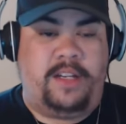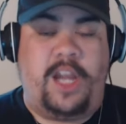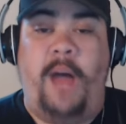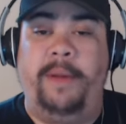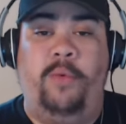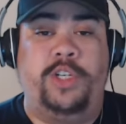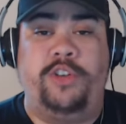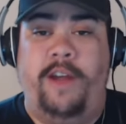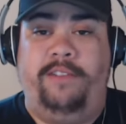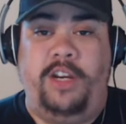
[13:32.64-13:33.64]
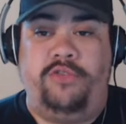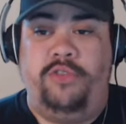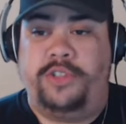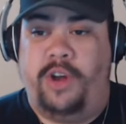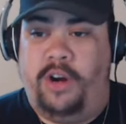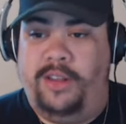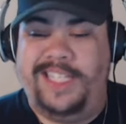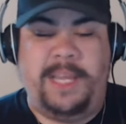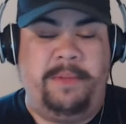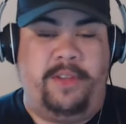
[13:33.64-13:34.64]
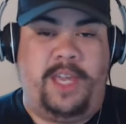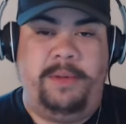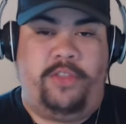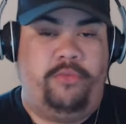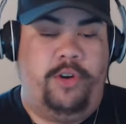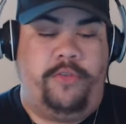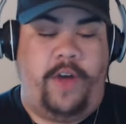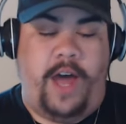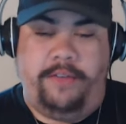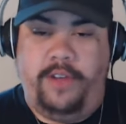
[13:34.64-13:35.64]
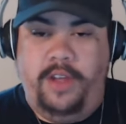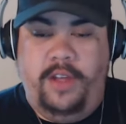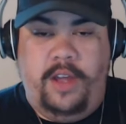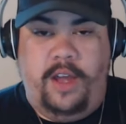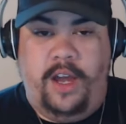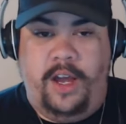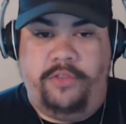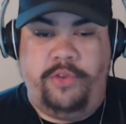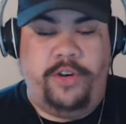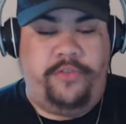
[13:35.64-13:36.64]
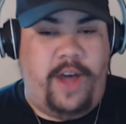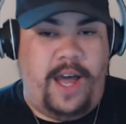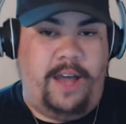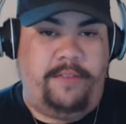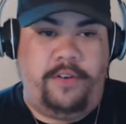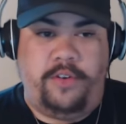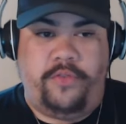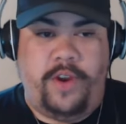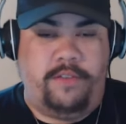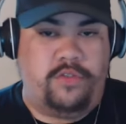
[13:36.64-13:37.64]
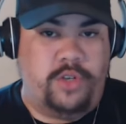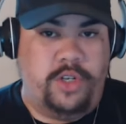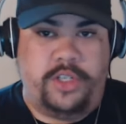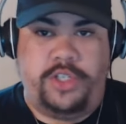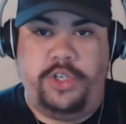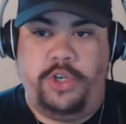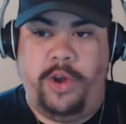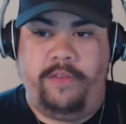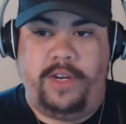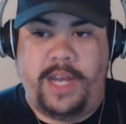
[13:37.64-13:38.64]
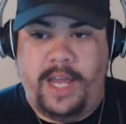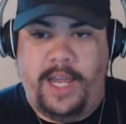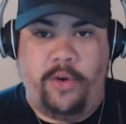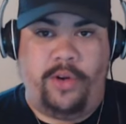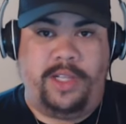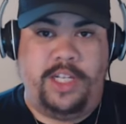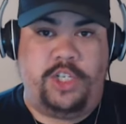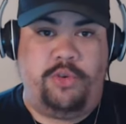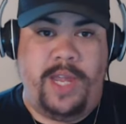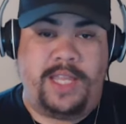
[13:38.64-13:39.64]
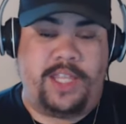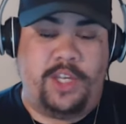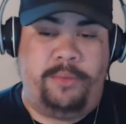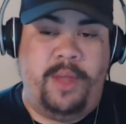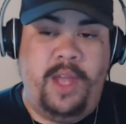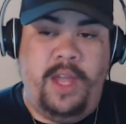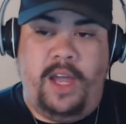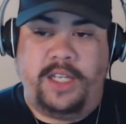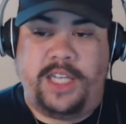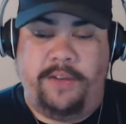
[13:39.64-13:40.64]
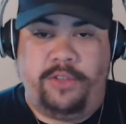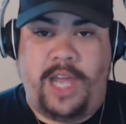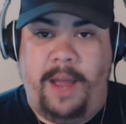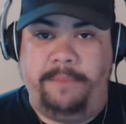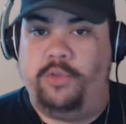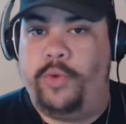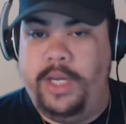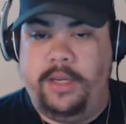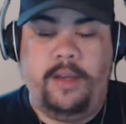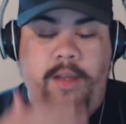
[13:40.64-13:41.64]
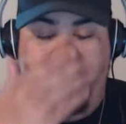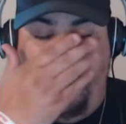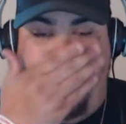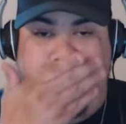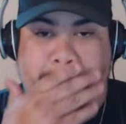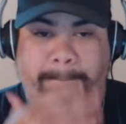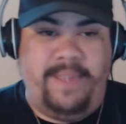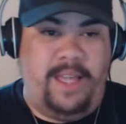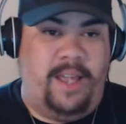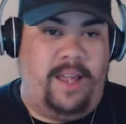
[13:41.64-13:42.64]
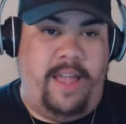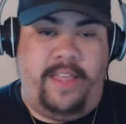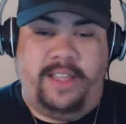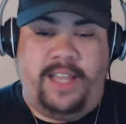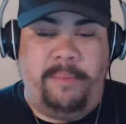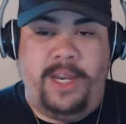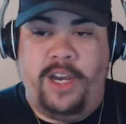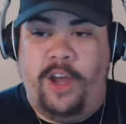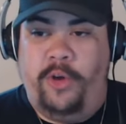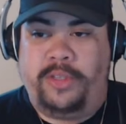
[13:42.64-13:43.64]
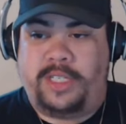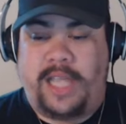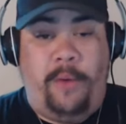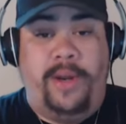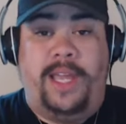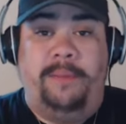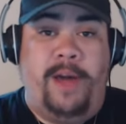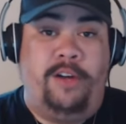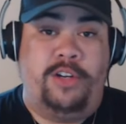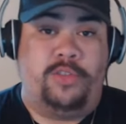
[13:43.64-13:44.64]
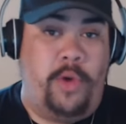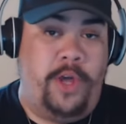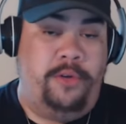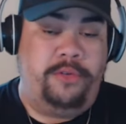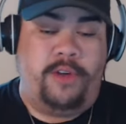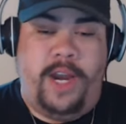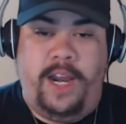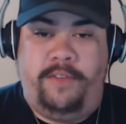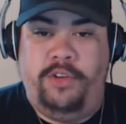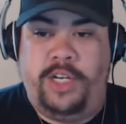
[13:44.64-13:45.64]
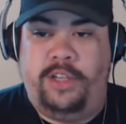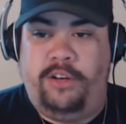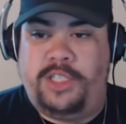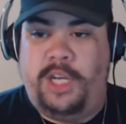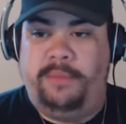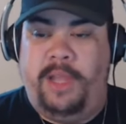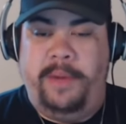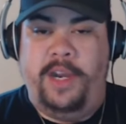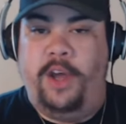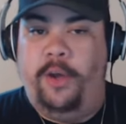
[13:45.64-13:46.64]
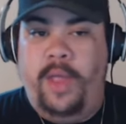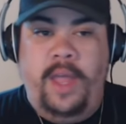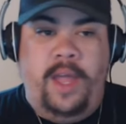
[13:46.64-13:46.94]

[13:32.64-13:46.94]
Comment what your everyday drills are. At least give me three or five. Three to five of your favorite drills that you do every day, or at least you hit them several times a week. And then let me know. So I want to get better as well, right? If you did learn something, let me know.